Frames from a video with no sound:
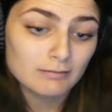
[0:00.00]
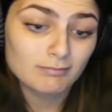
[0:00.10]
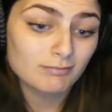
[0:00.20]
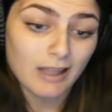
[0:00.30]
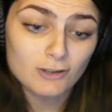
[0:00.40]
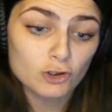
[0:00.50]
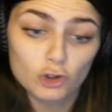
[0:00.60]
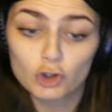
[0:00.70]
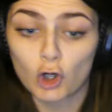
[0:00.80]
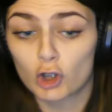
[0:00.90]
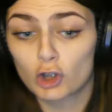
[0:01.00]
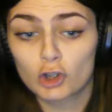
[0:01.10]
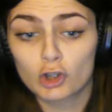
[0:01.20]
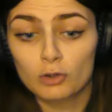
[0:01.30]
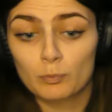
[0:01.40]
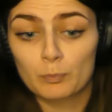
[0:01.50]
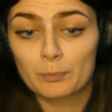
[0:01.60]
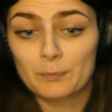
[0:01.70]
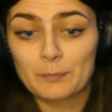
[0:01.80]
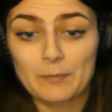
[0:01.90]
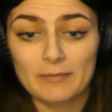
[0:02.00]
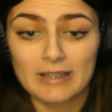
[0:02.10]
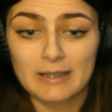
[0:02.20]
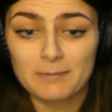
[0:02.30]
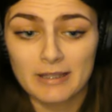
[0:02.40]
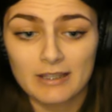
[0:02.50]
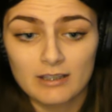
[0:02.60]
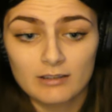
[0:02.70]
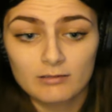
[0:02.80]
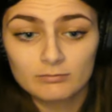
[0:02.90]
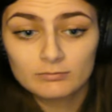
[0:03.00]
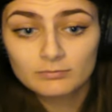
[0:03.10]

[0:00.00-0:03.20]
That's dark. I mean,